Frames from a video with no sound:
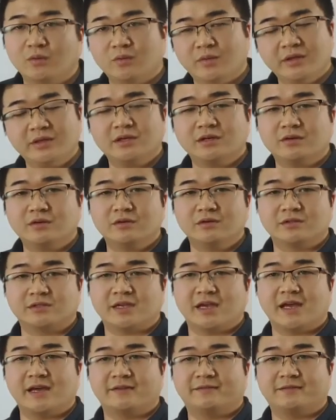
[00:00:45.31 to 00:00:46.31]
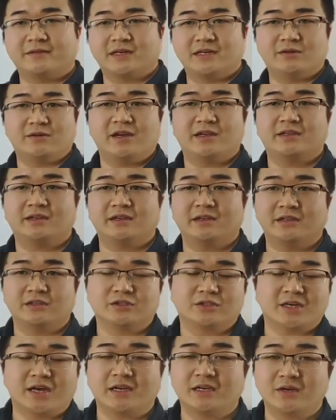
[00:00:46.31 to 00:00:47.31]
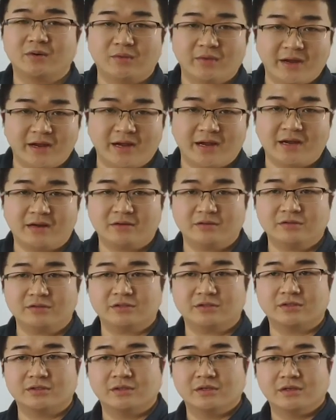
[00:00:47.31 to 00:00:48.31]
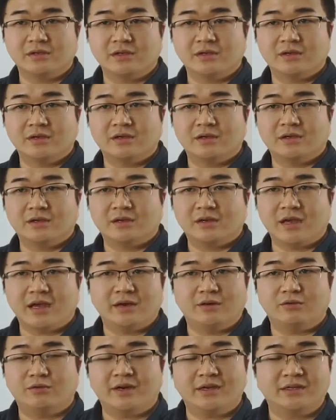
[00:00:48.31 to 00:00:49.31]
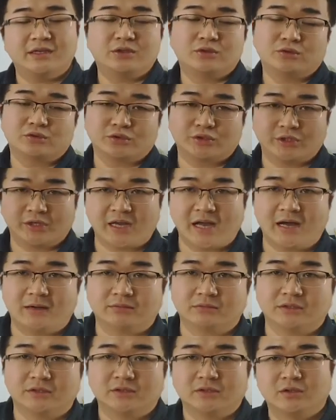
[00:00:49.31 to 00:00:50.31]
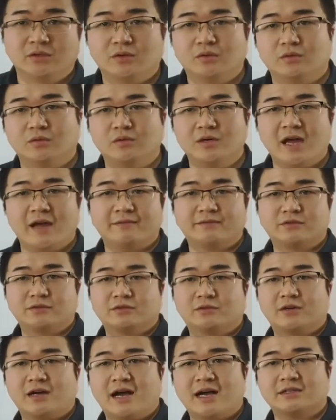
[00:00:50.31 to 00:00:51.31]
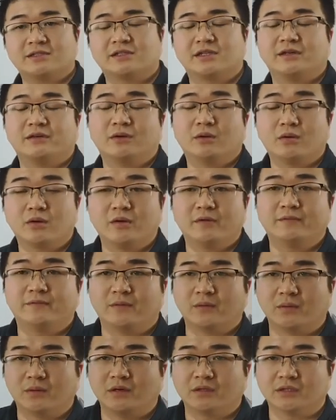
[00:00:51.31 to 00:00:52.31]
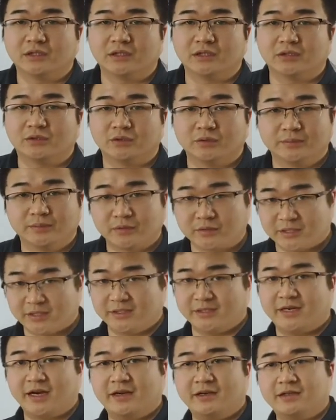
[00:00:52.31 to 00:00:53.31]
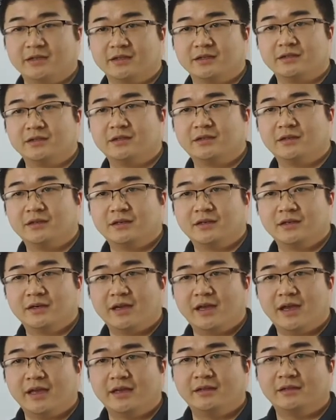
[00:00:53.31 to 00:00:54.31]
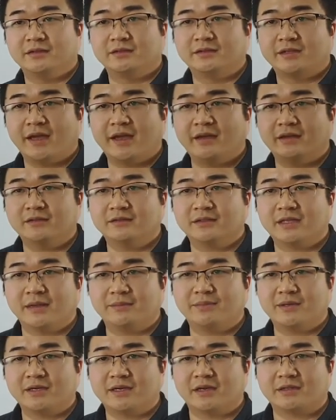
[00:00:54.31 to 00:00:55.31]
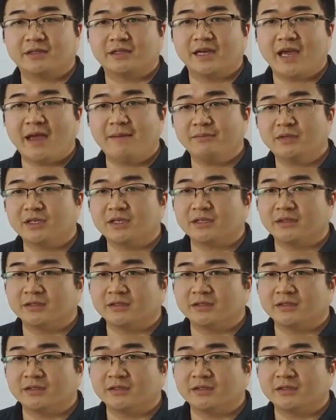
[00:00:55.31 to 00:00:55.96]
When the goods have arrived in China warehouse and ready to ship out, we have to ask the local forwarder to book container, and then they pick up the empty